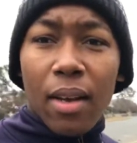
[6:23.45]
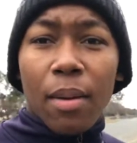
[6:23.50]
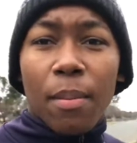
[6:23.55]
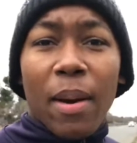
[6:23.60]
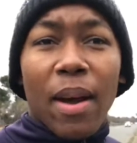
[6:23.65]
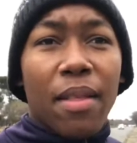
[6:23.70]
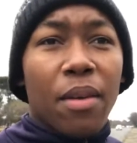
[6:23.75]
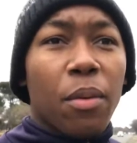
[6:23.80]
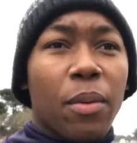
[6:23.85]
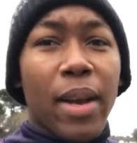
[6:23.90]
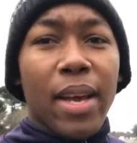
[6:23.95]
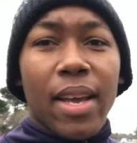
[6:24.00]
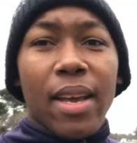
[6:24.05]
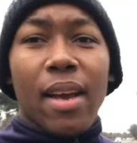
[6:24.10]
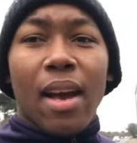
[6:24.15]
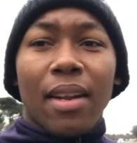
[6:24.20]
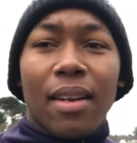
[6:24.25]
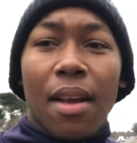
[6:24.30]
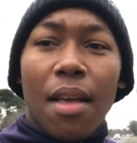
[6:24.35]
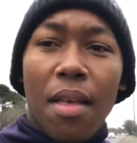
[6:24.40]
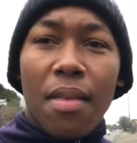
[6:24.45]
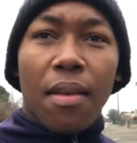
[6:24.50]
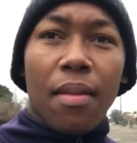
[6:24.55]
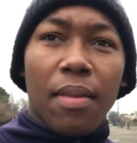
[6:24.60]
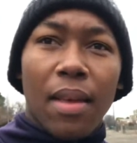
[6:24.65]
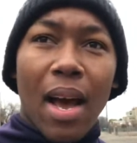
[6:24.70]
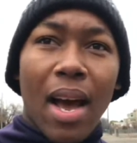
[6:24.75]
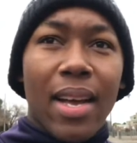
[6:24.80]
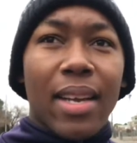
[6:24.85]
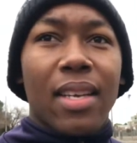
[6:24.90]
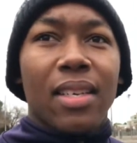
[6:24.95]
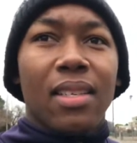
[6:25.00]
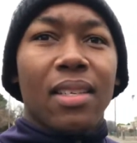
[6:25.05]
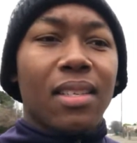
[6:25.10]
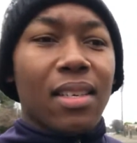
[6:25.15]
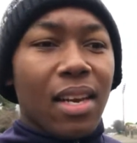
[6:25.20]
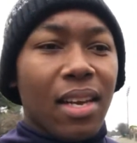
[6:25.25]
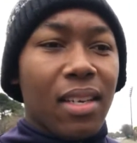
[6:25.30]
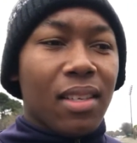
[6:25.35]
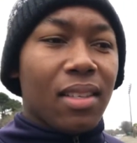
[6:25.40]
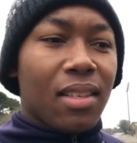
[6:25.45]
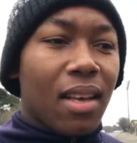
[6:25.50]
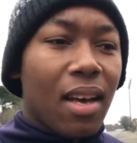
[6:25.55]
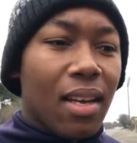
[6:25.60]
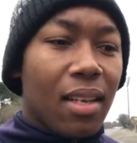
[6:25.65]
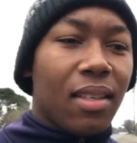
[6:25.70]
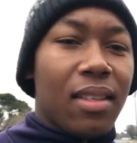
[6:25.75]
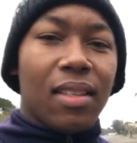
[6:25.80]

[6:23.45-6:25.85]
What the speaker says: by the way, another thing that I can say is that